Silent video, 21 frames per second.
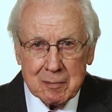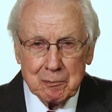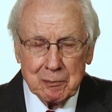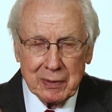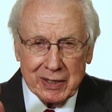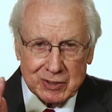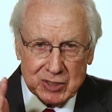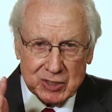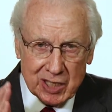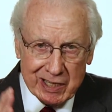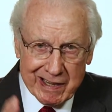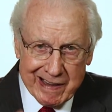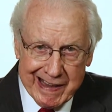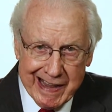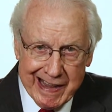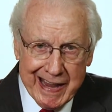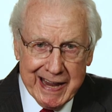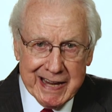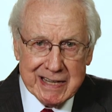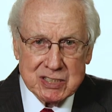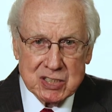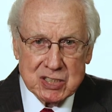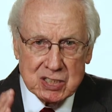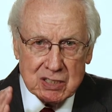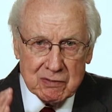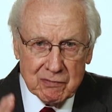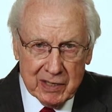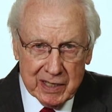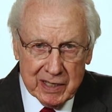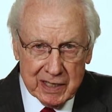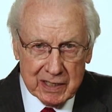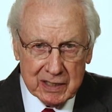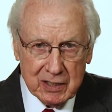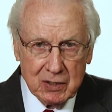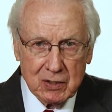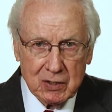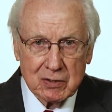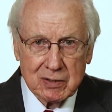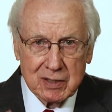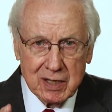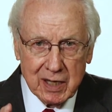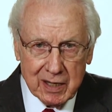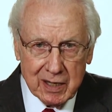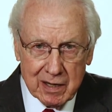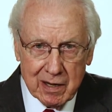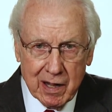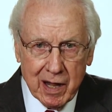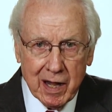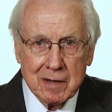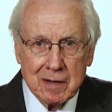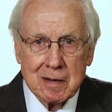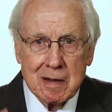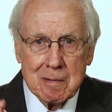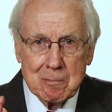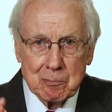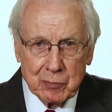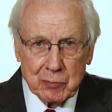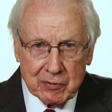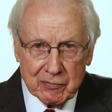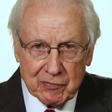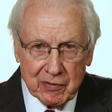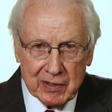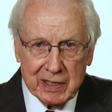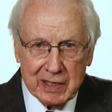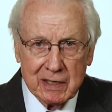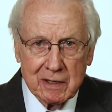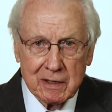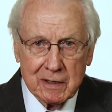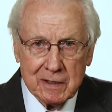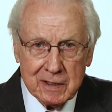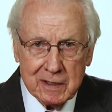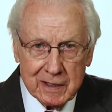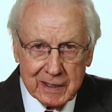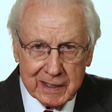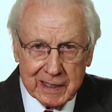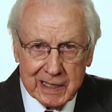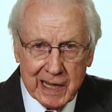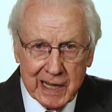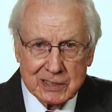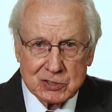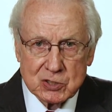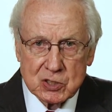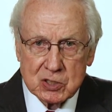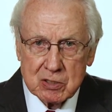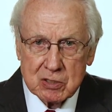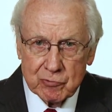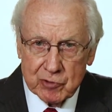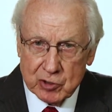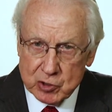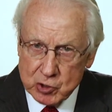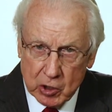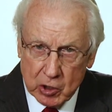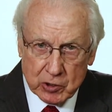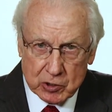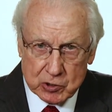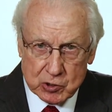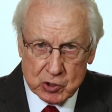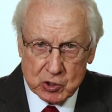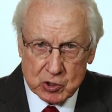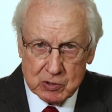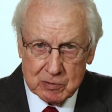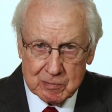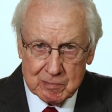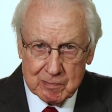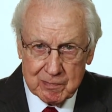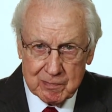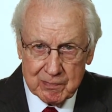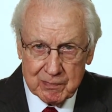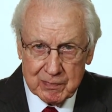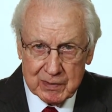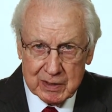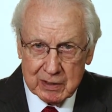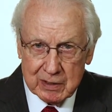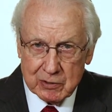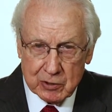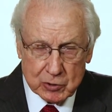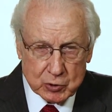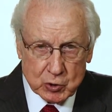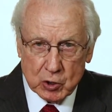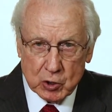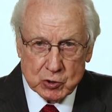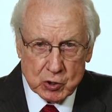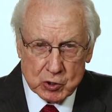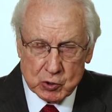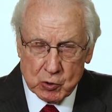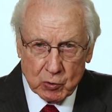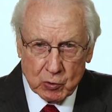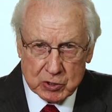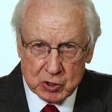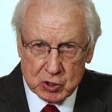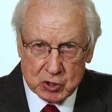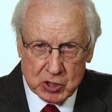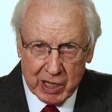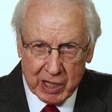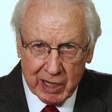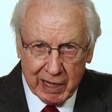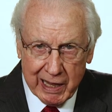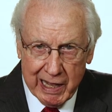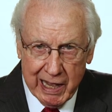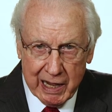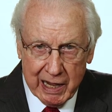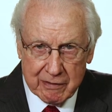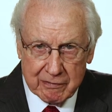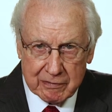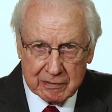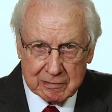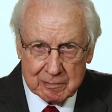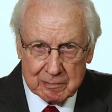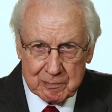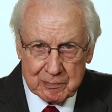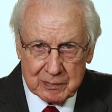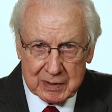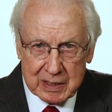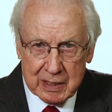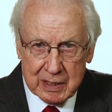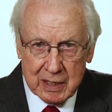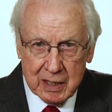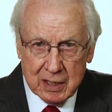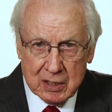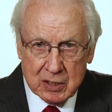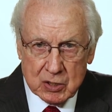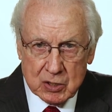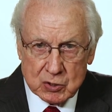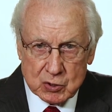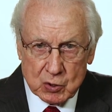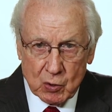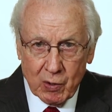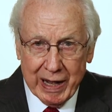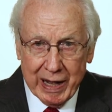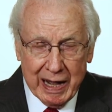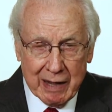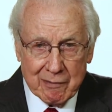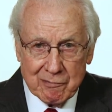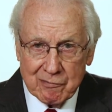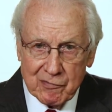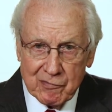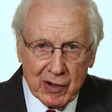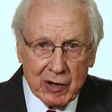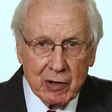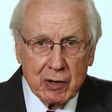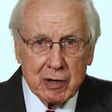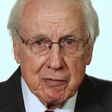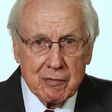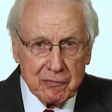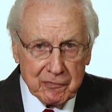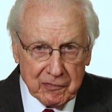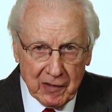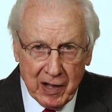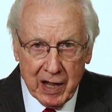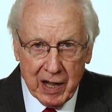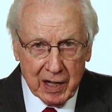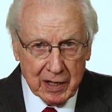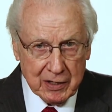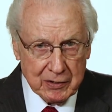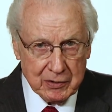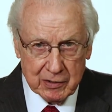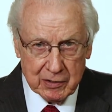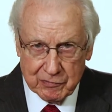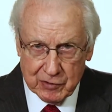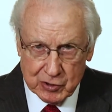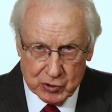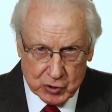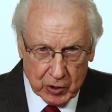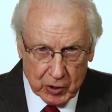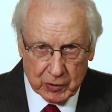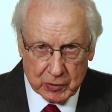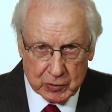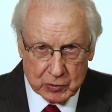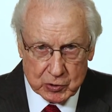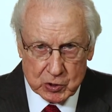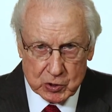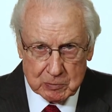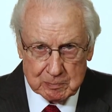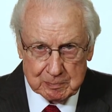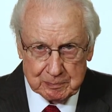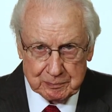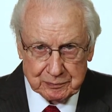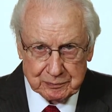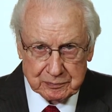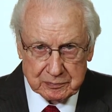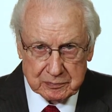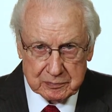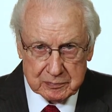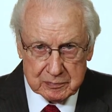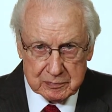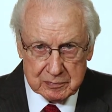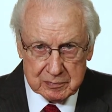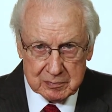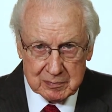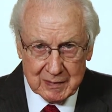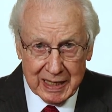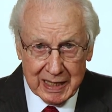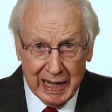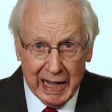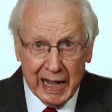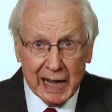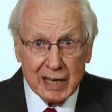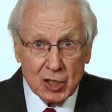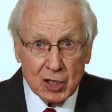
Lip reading: But the gates of hell cannot prevail against the church. The church is going to stay alive. So I'm very fond of the church. I